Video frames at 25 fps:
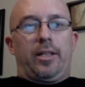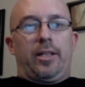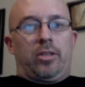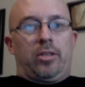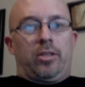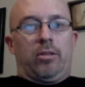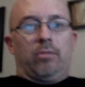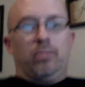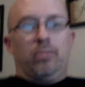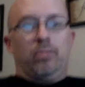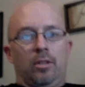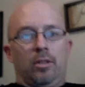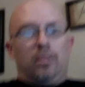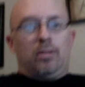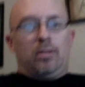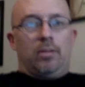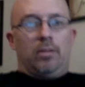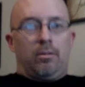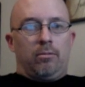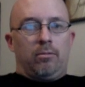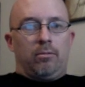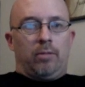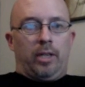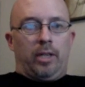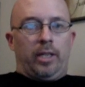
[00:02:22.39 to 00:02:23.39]
So
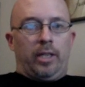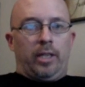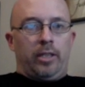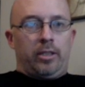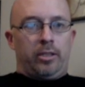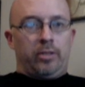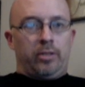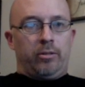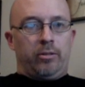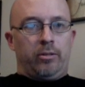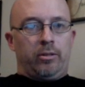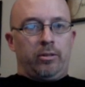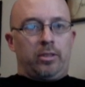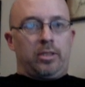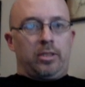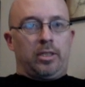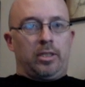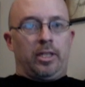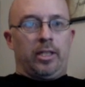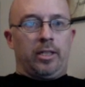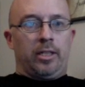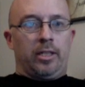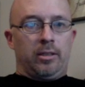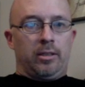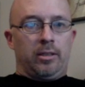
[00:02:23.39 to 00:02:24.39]
what I'm going to do is
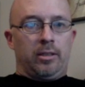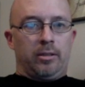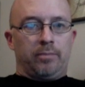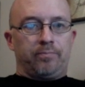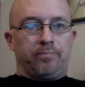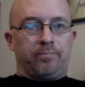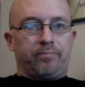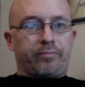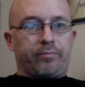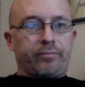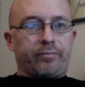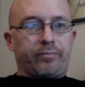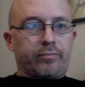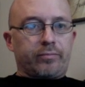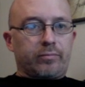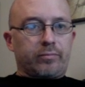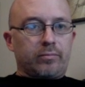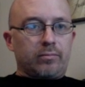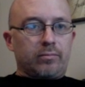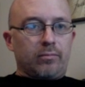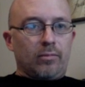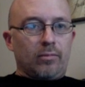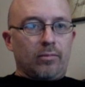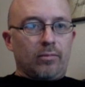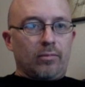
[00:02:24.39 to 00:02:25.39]
I'm going to
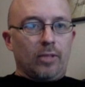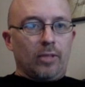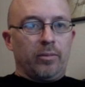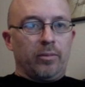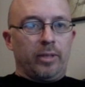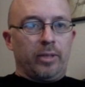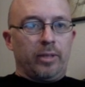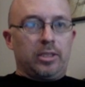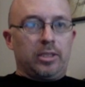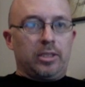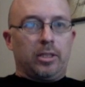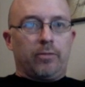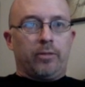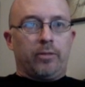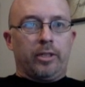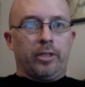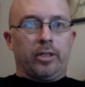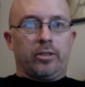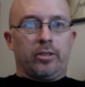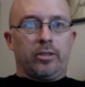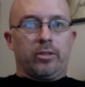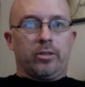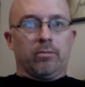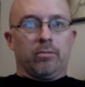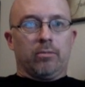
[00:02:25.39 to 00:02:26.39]
get myself an
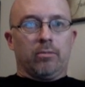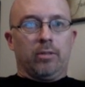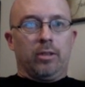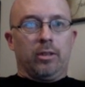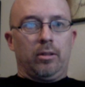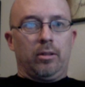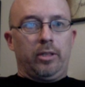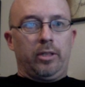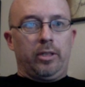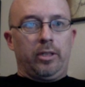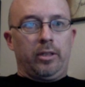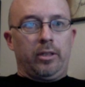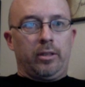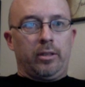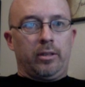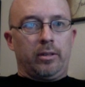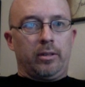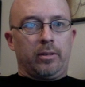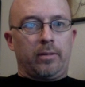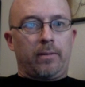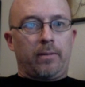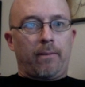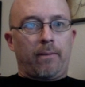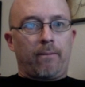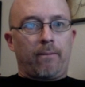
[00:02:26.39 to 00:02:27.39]
extra row here,